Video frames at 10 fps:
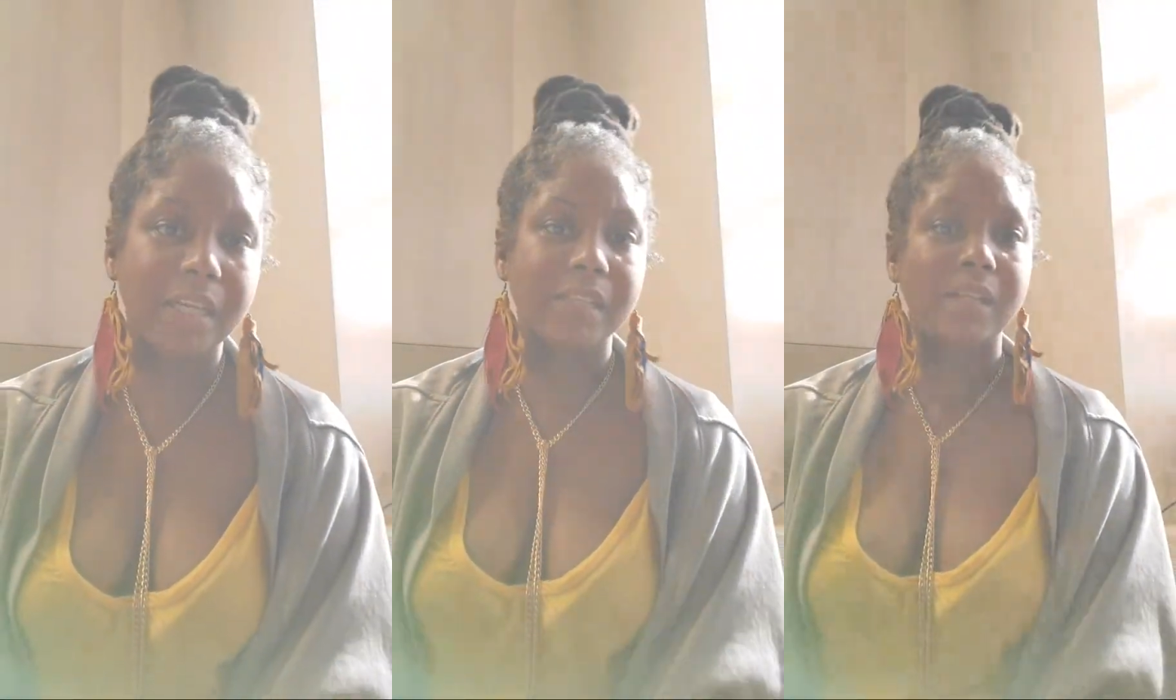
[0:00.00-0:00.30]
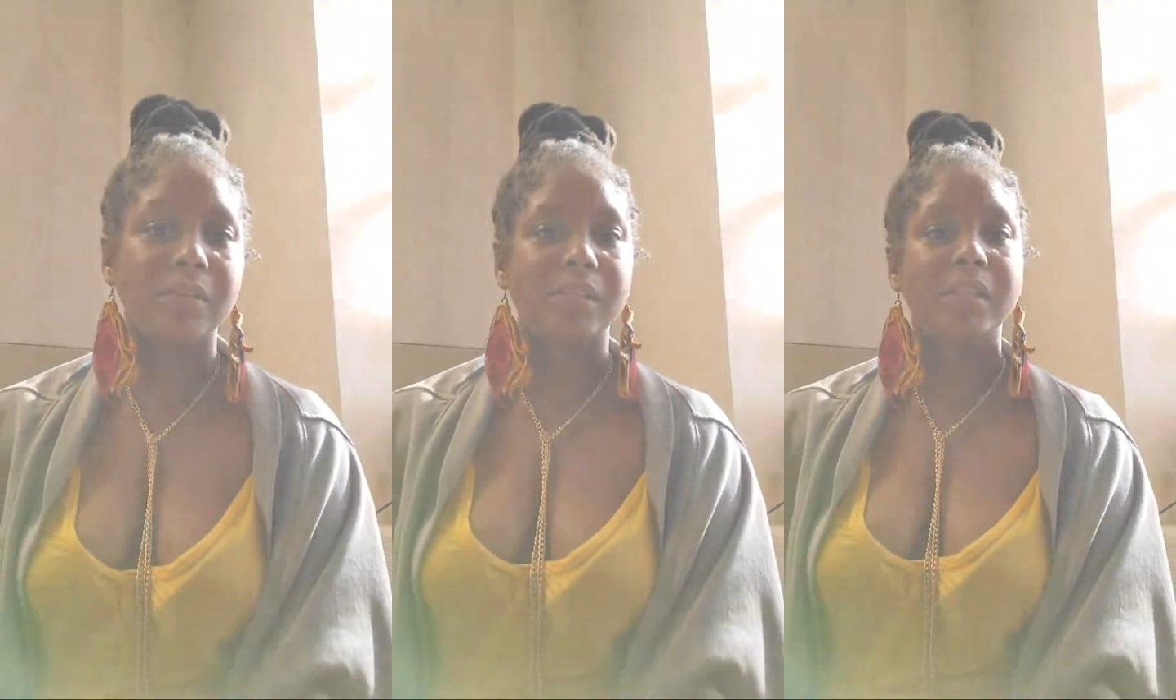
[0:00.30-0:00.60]

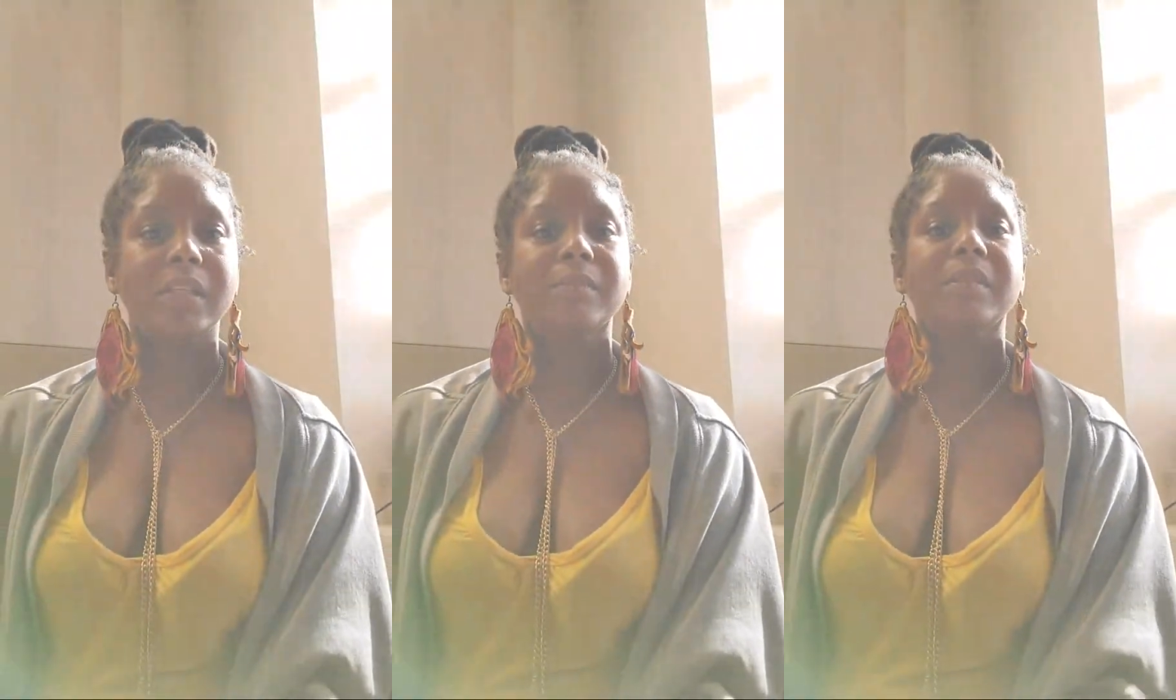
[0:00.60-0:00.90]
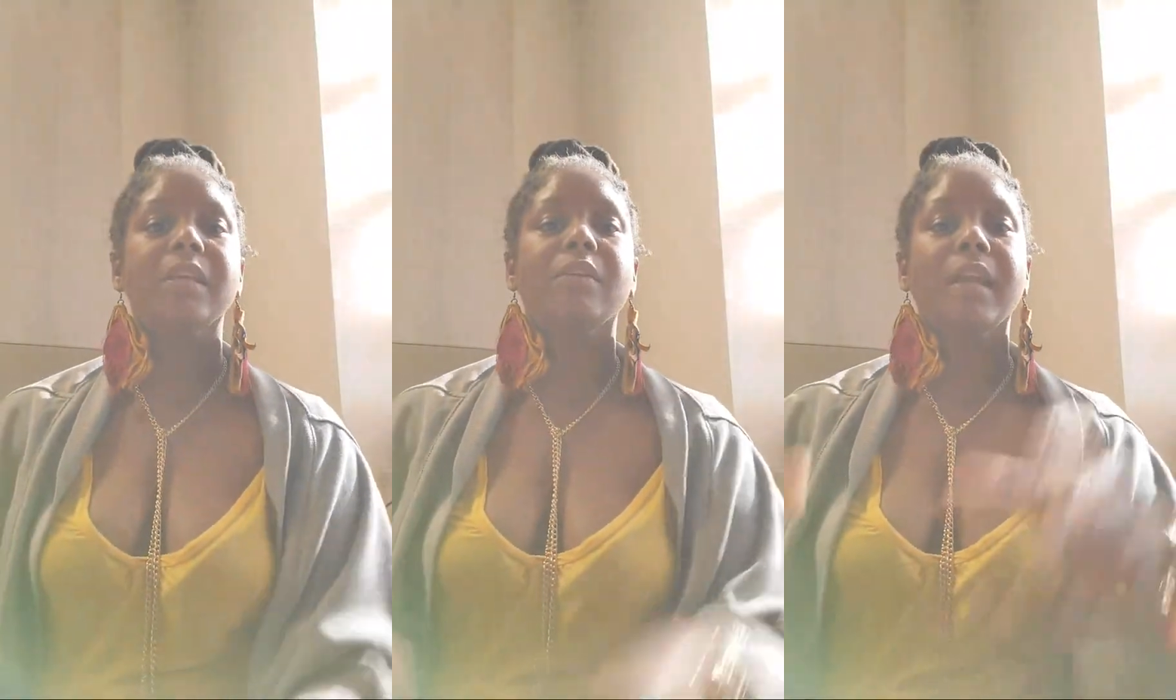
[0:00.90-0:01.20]
So instead of him
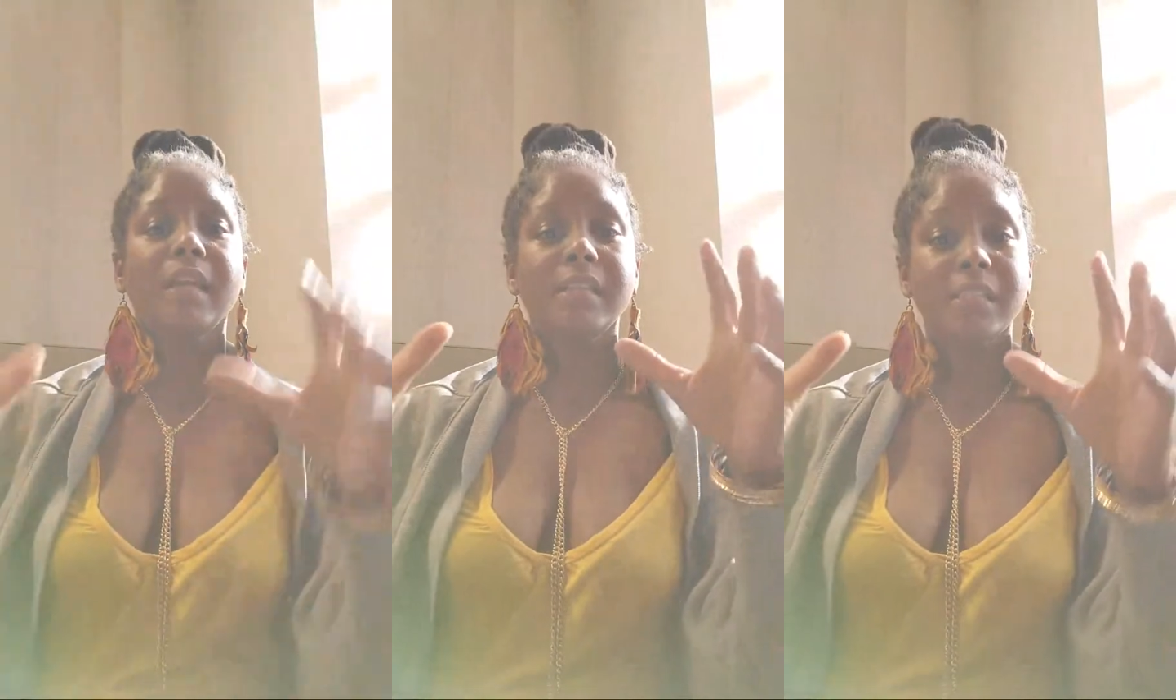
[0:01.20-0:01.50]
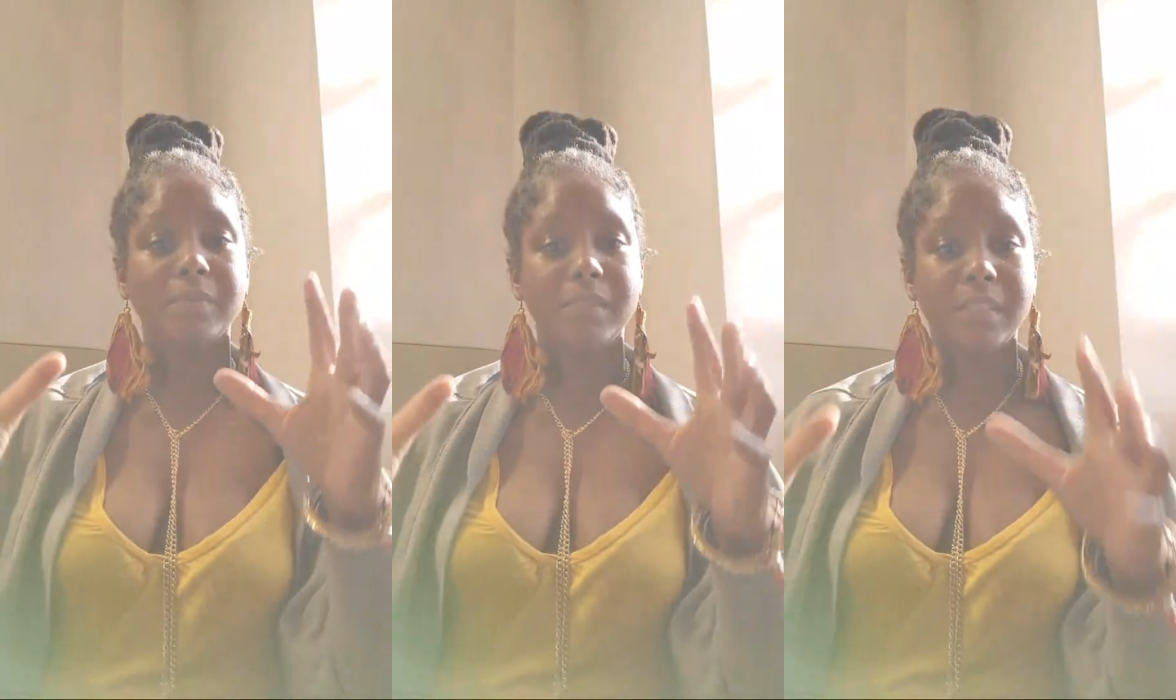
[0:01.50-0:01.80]
saying okay, he's
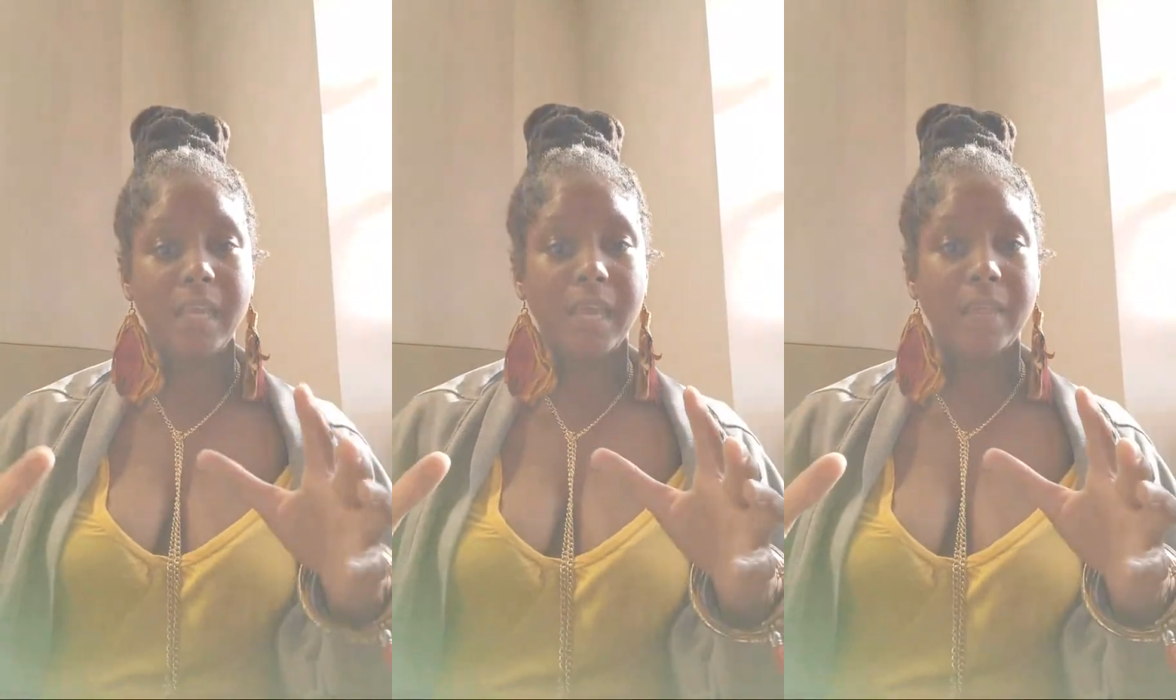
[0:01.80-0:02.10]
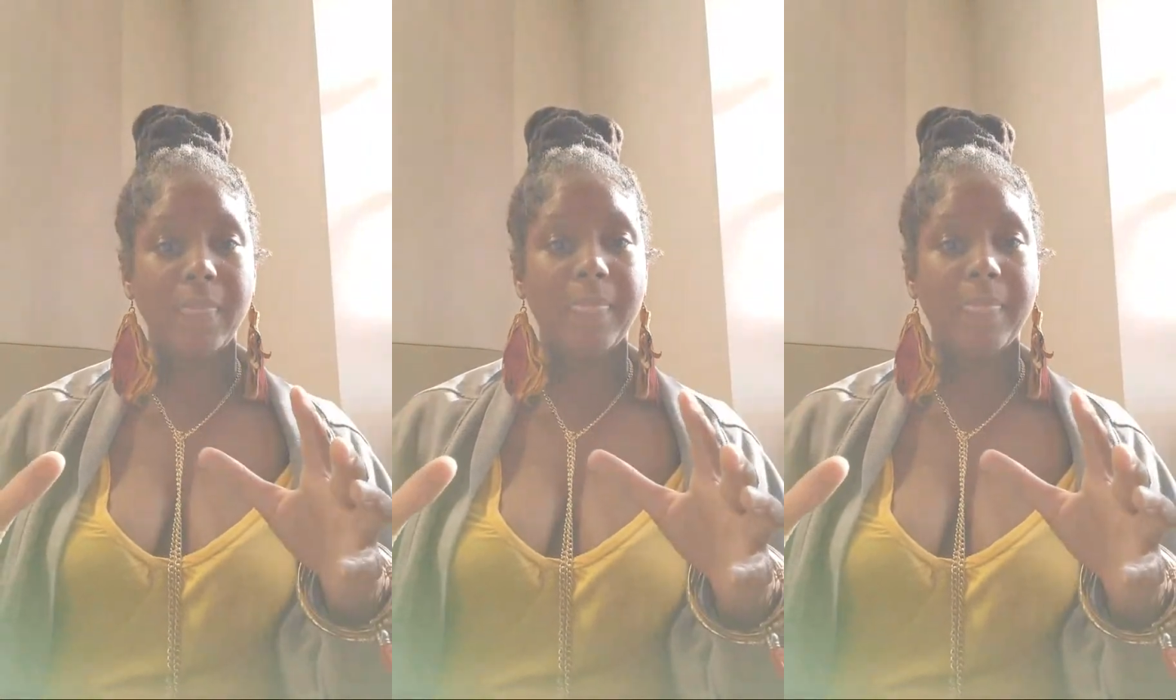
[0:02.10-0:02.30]
upset,